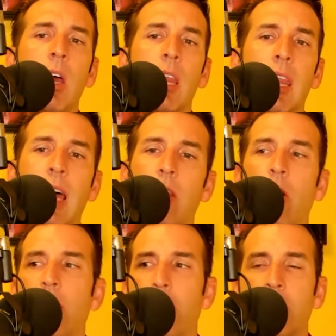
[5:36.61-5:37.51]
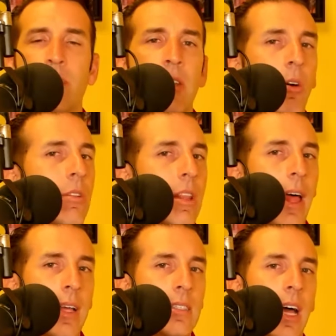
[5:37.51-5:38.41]
let law enforcement know the
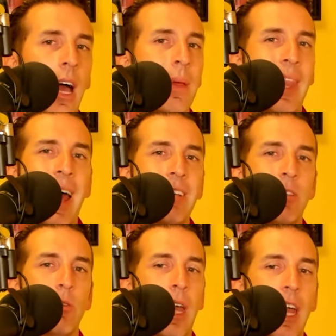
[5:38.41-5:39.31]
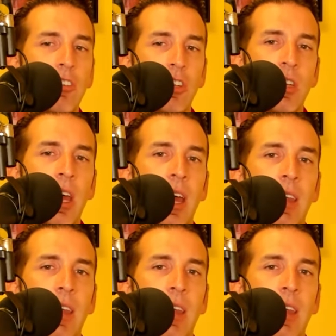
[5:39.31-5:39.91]
last time and last location